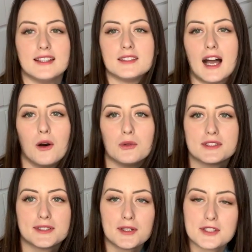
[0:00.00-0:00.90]
It
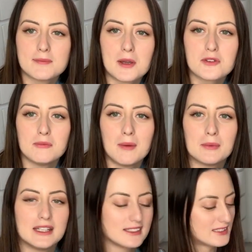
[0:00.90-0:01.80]
holds such a special
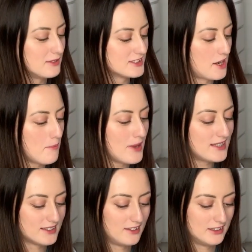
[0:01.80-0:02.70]
memory because that was an
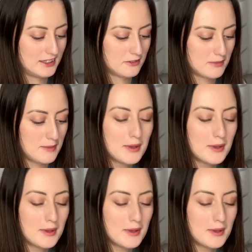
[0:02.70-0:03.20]
amazing holiday with my